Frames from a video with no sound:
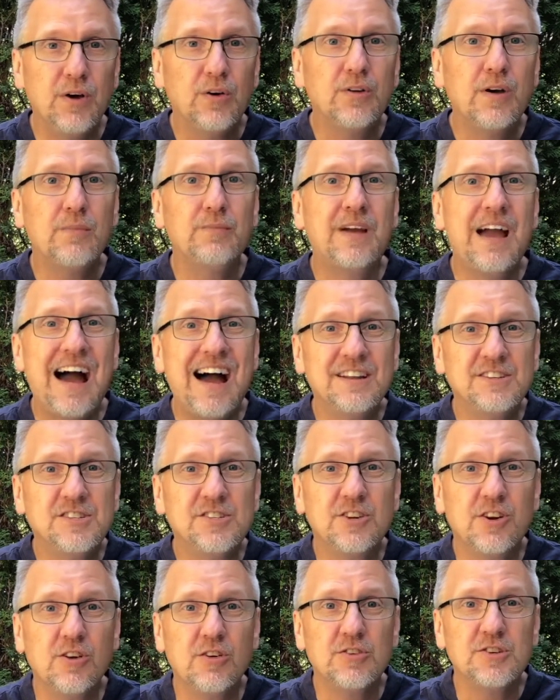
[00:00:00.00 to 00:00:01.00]
up God's
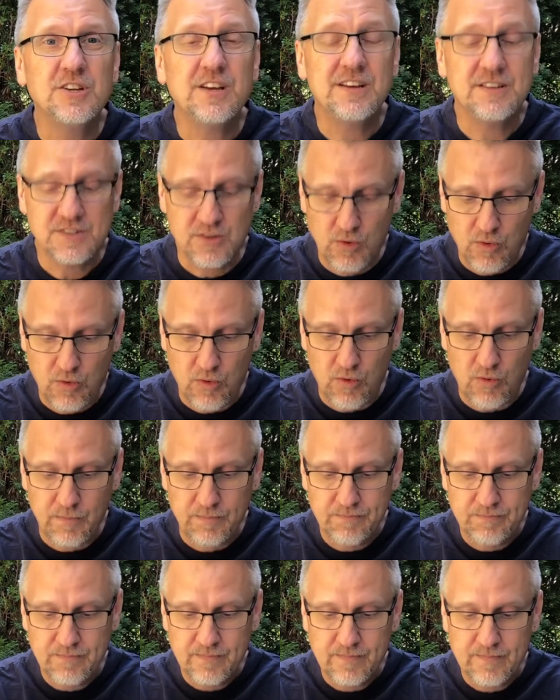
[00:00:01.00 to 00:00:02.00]
church as a whole.
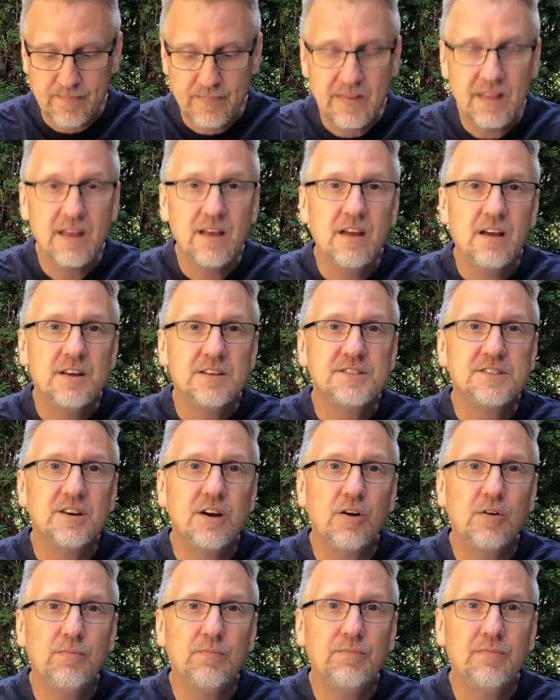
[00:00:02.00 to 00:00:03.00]

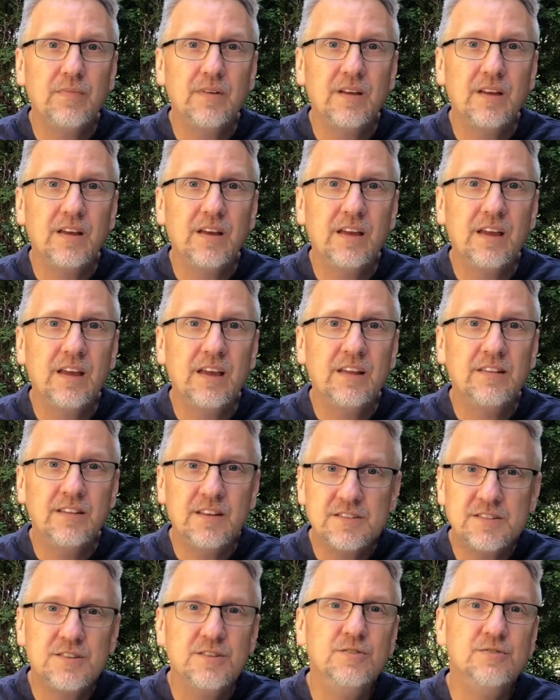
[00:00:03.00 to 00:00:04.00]
So, in
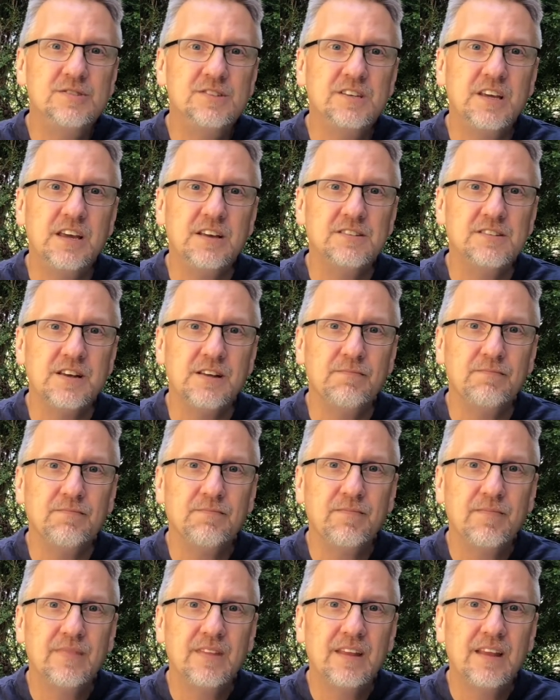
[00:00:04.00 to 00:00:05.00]
this new season,
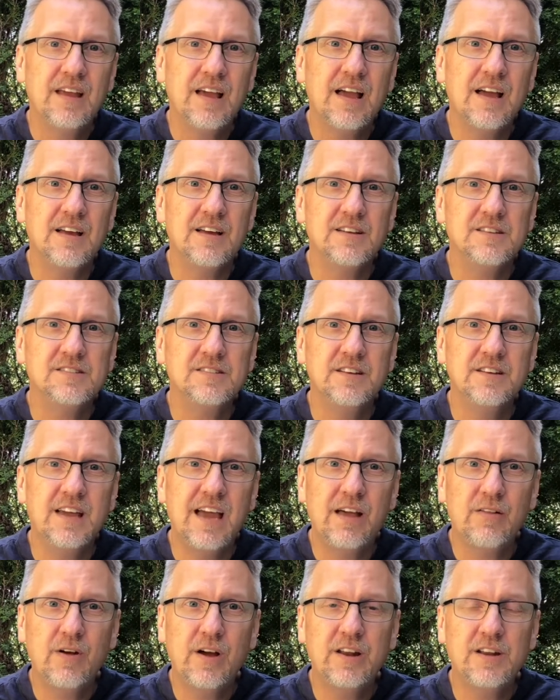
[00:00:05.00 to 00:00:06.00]
as the
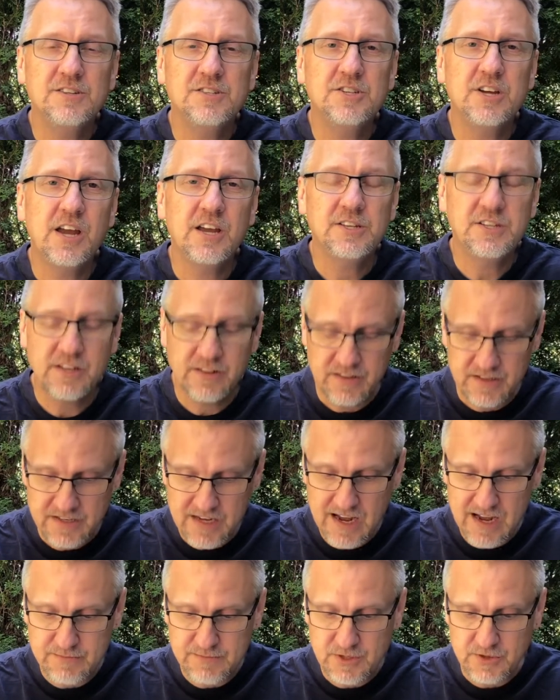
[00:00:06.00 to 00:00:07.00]
daylight is changing, the
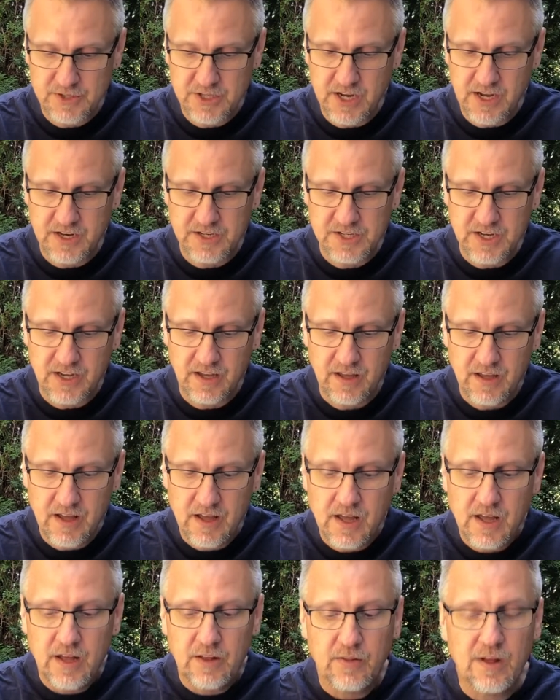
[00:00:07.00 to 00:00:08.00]
times are changing,
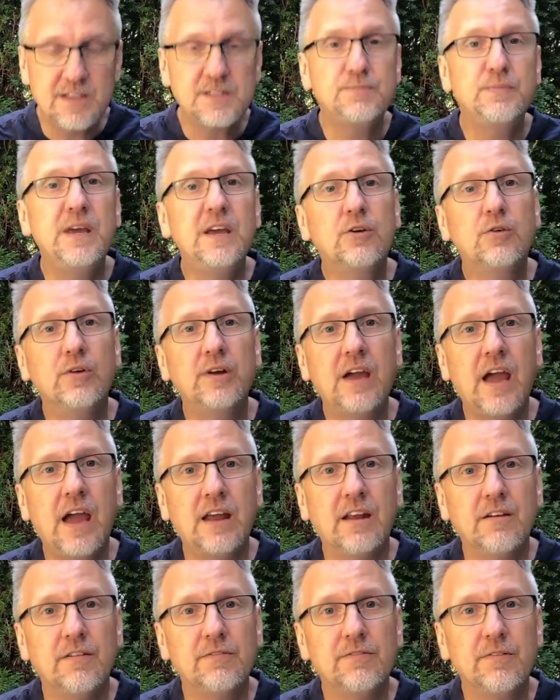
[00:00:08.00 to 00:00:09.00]
let's be
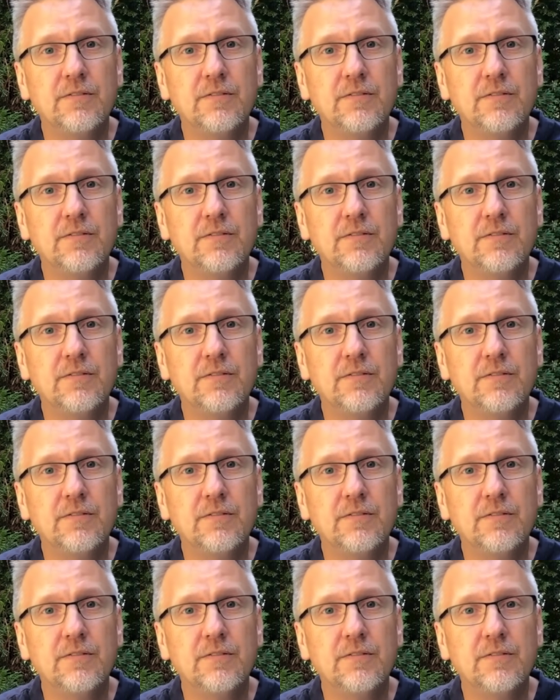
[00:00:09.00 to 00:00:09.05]
creative,